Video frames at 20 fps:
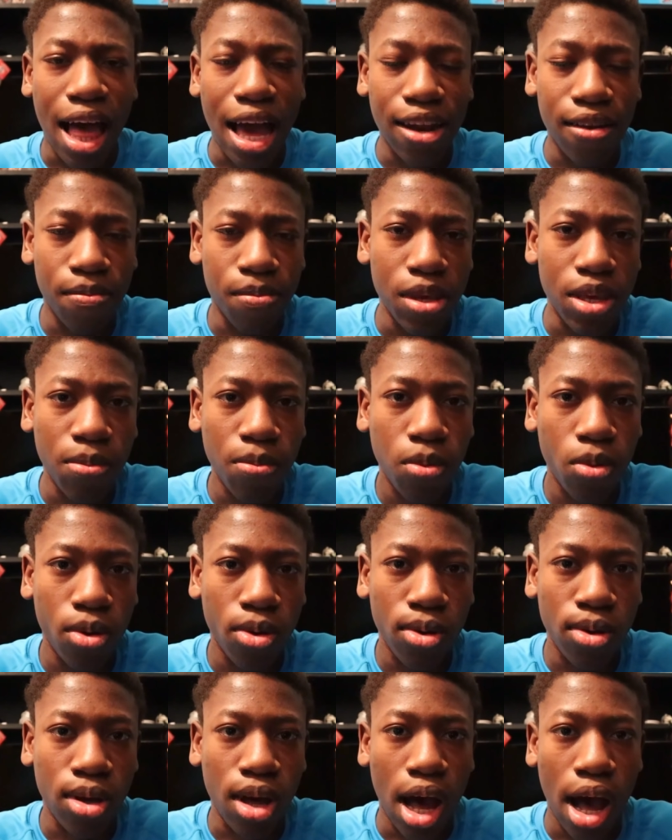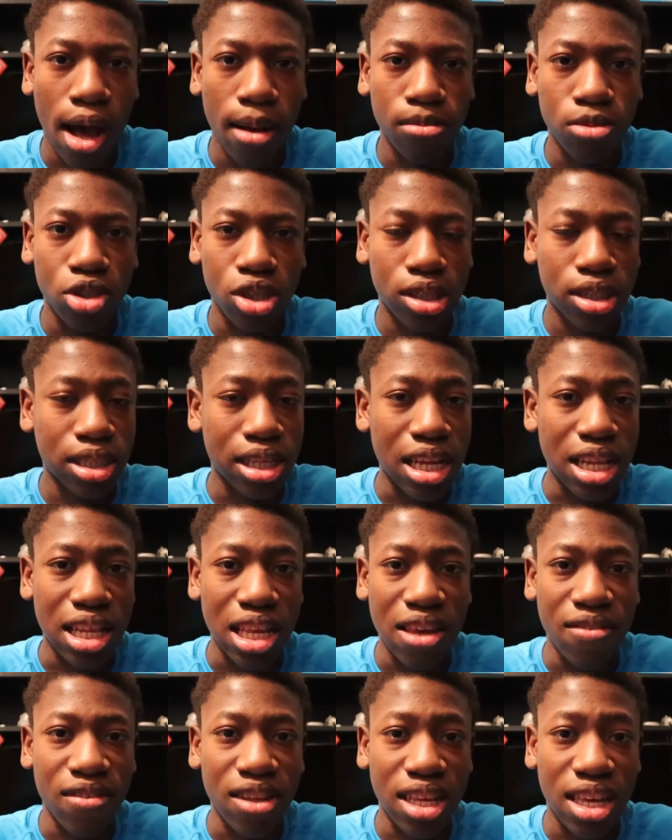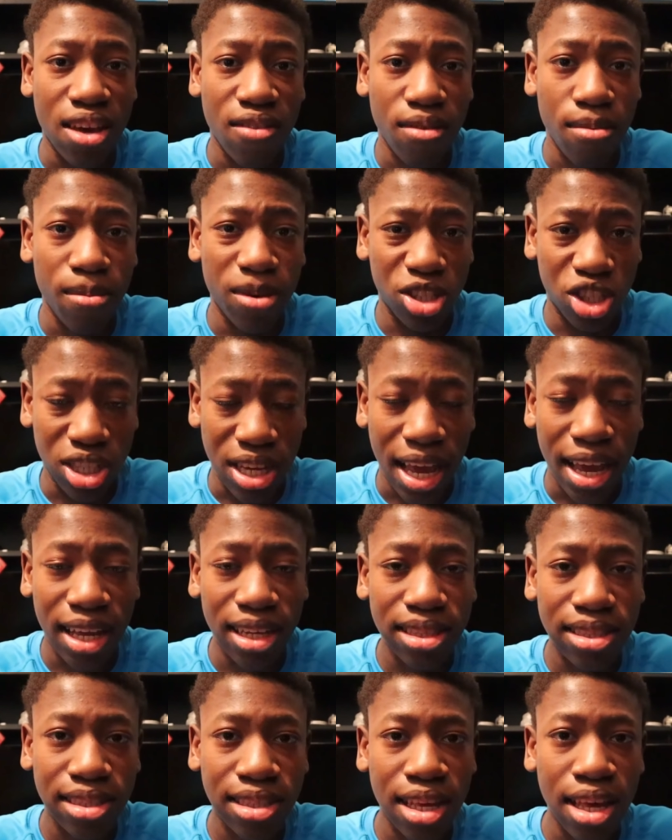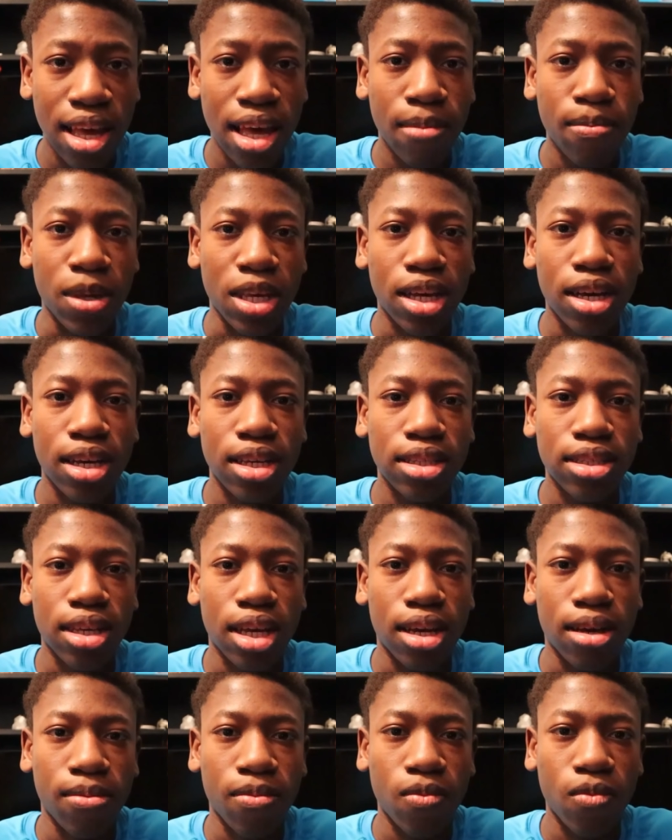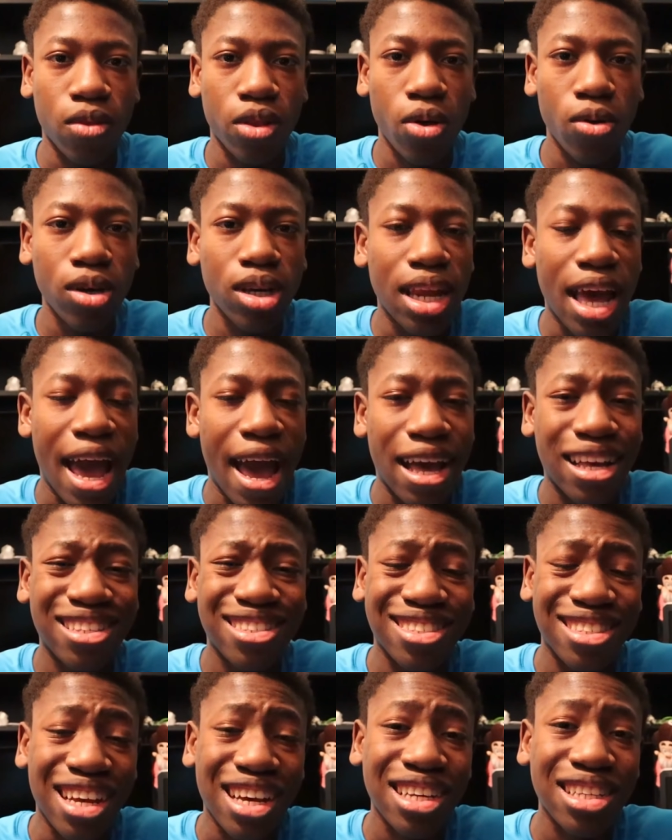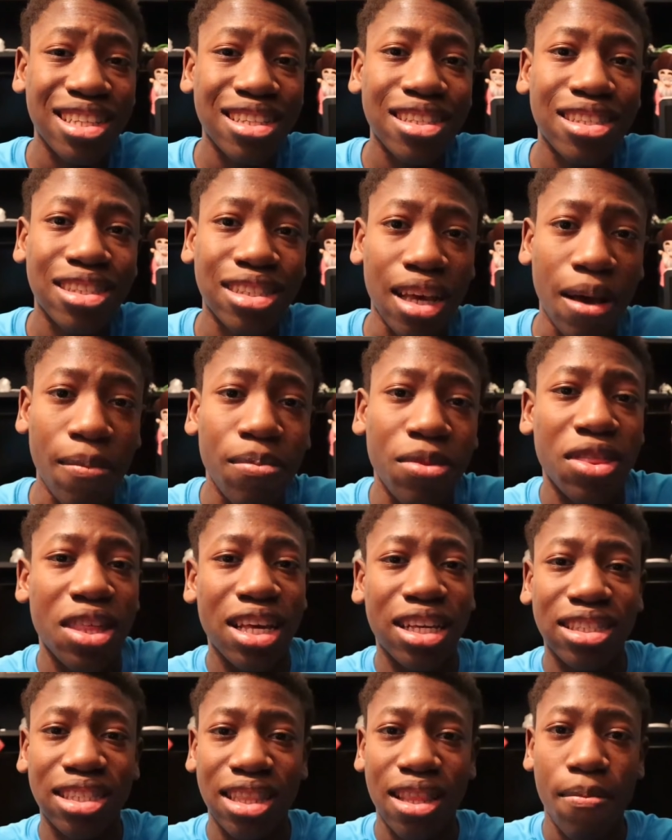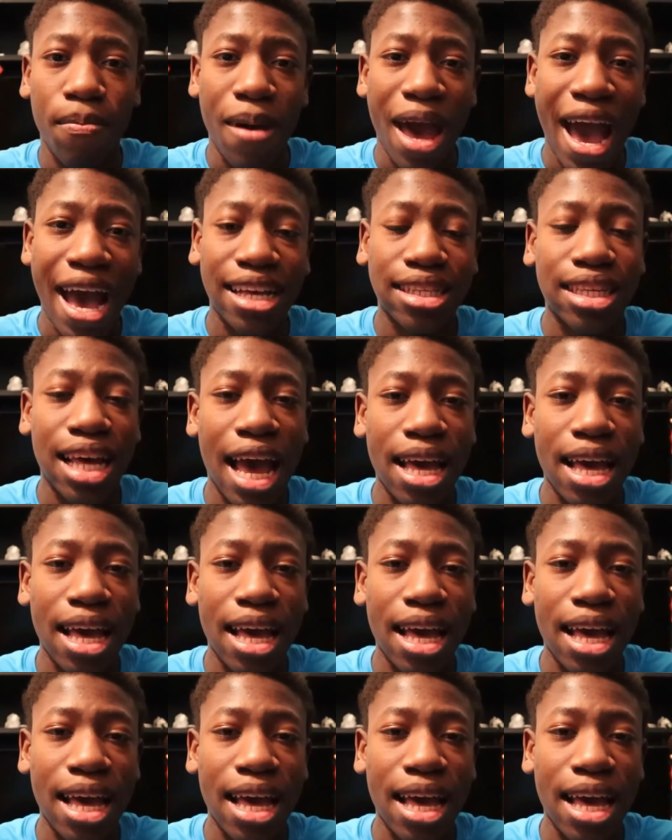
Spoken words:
lot of people just didn't even give him a chance, because Logan has done some things in the past